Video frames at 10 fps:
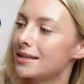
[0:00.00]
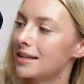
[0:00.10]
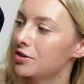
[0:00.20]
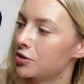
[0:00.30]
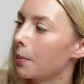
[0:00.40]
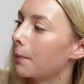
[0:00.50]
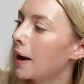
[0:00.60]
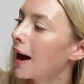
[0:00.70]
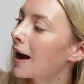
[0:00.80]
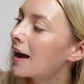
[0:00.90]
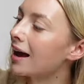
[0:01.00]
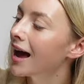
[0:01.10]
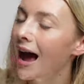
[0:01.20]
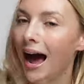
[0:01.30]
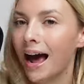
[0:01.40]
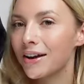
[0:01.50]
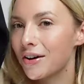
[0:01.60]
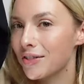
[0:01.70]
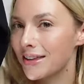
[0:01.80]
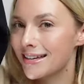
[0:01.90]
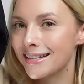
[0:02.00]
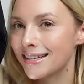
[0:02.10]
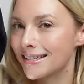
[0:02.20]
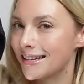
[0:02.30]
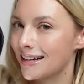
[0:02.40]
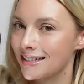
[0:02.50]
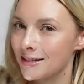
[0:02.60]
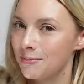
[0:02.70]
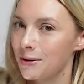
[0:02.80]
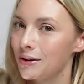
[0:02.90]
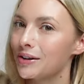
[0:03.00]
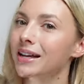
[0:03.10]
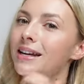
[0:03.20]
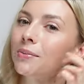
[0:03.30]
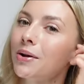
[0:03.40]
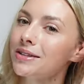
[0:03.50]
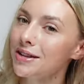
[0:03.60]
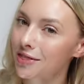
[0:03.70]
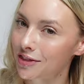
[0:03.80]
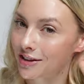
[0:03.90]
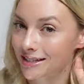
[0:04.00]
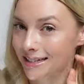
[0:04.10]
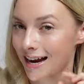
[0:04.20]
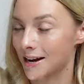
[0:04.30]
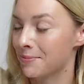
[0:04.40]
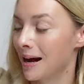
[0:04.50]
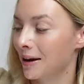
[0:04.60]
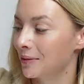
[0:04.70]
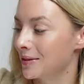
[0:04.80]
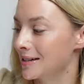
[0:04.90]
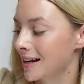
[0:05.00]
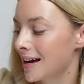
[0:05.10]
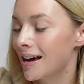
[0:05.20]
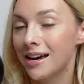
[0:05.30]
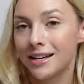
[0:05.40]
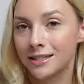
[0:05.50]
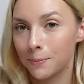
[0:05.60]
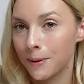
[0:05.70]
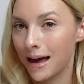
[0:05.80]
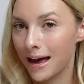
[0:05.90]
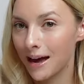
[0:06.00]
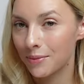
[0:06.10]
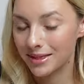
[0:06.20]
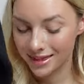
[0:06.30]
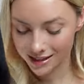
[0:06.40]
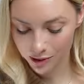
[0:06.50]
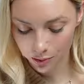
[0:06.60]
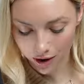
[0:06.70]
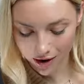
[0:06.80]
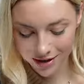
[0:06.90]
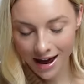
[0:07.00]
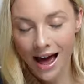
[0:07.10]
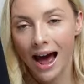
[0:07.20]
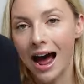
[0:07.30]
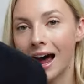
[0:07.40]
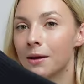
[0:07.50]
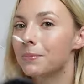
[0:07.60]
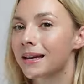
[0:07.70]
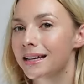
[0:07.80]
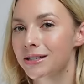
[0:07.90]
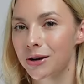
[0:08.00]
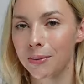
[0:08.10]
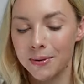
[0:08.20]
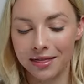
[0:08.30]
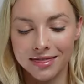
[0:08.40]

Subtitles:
knit jumper. I got this in a size small and it was £39. To pair with this one, I picked up